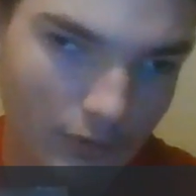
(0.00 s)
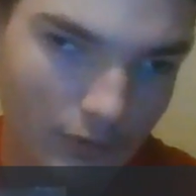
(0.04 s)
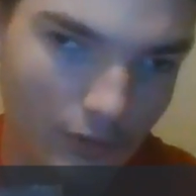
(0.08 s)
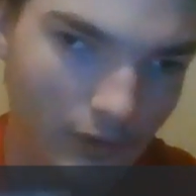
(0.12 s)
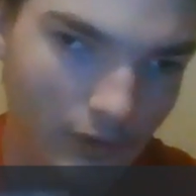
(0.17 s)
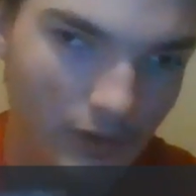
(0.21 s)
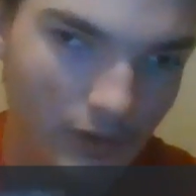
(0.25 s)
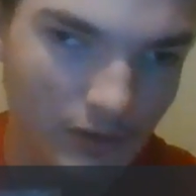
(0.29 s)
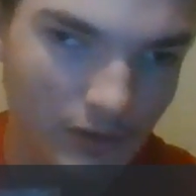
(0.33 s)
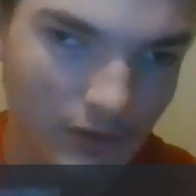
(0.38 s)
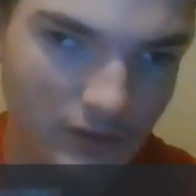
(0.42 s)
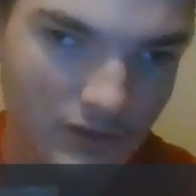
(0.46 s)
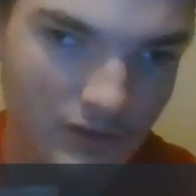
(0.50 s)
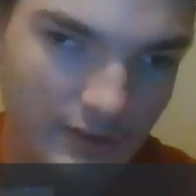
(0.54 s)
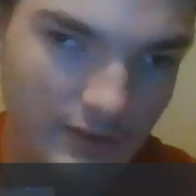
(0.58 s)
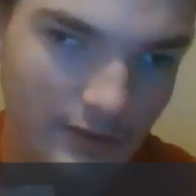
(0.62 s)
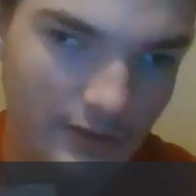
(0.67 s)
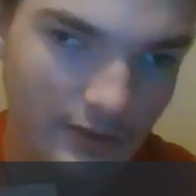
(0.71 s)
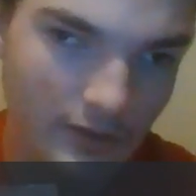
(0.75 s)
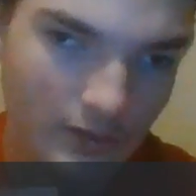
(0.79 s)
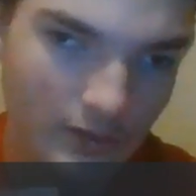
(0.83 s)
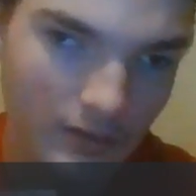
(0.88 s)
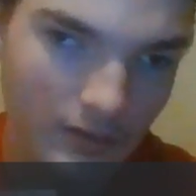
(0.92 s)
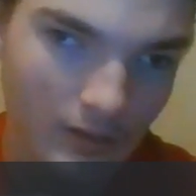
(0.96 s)

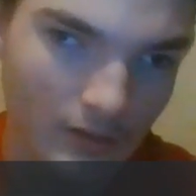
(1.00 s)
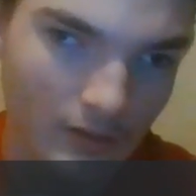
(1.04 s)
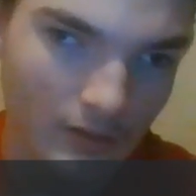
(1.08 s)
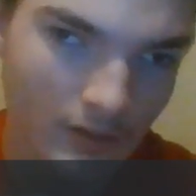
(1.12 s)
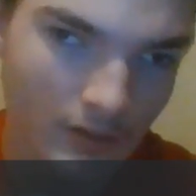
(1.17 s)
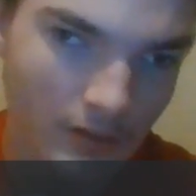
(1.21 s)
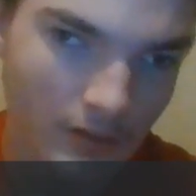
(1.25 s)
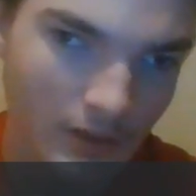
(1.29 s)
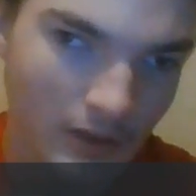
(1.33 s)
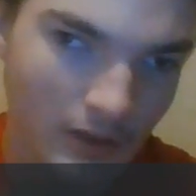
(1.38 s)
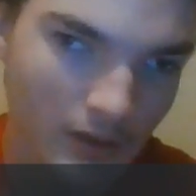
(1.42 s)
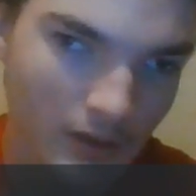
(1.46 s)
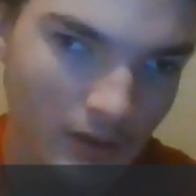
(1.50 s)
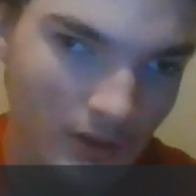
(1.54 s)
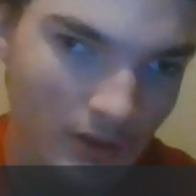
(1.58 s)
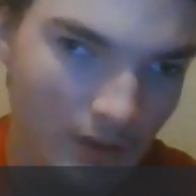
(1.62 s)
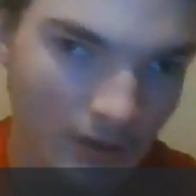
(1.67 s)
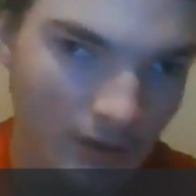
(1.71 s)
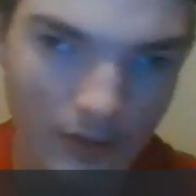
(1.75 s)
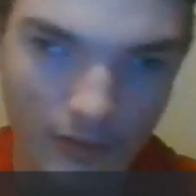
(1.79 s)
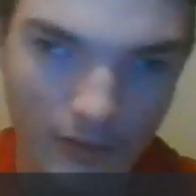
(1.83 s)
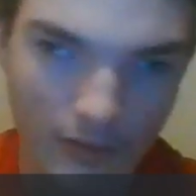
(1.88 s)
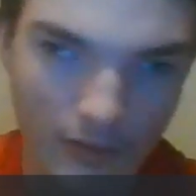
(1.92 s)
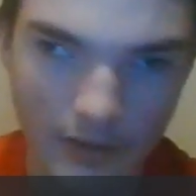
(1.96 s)
towards
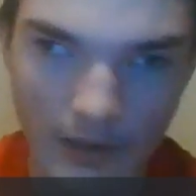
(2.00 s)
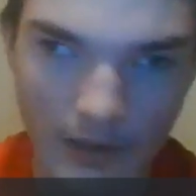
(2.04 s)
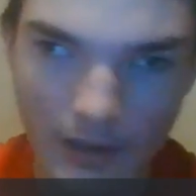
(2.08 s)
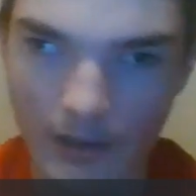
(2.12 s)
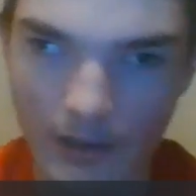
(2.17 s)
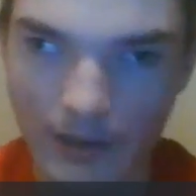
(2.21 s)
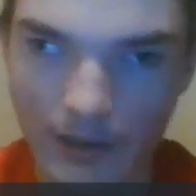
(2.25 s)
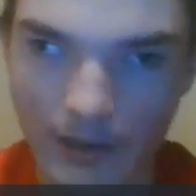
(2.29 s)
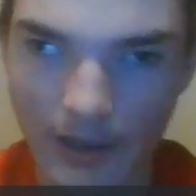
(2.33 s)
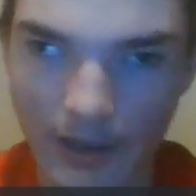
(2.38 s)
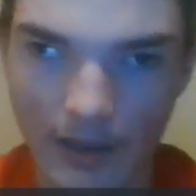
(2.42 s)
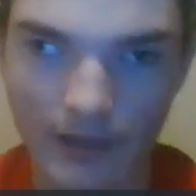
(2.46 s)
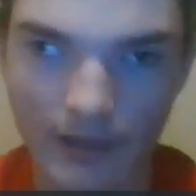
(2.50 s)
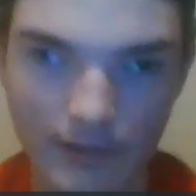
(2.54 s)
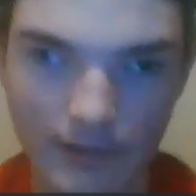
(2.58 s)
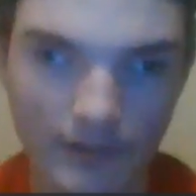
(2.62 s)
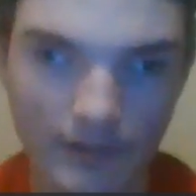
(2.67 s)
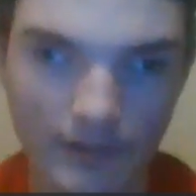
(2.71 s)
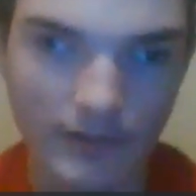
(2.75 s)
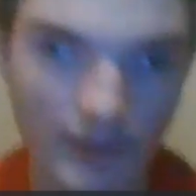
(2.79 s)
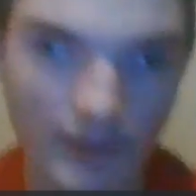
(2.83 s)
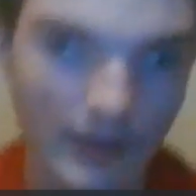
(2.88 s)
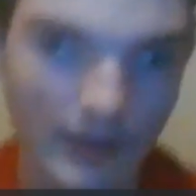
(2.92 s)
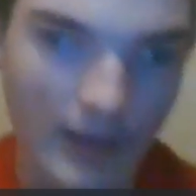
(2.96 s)
the
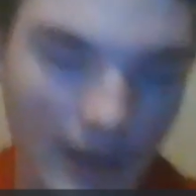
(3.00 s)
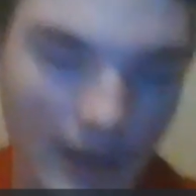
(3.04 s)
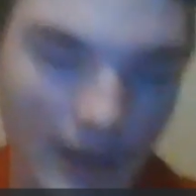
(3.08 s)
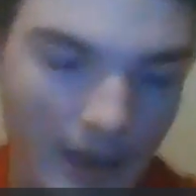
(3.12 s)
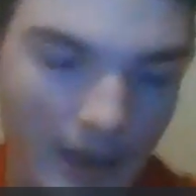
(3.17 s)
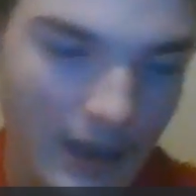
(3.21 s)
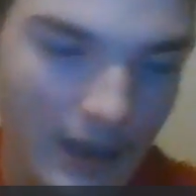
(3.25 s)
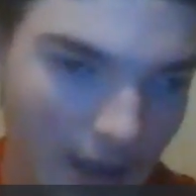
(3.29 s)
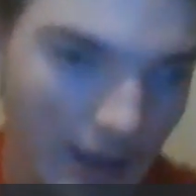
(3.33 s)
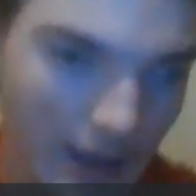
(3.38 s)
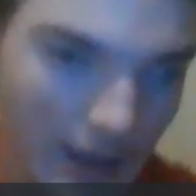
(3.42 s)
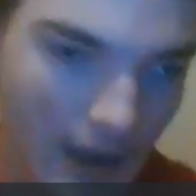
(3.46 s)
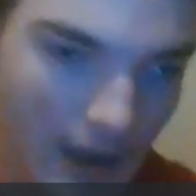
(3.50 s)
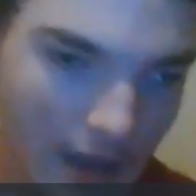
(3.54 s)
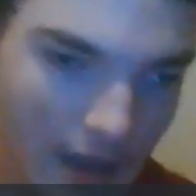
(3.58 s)
Kansas City Hey Hey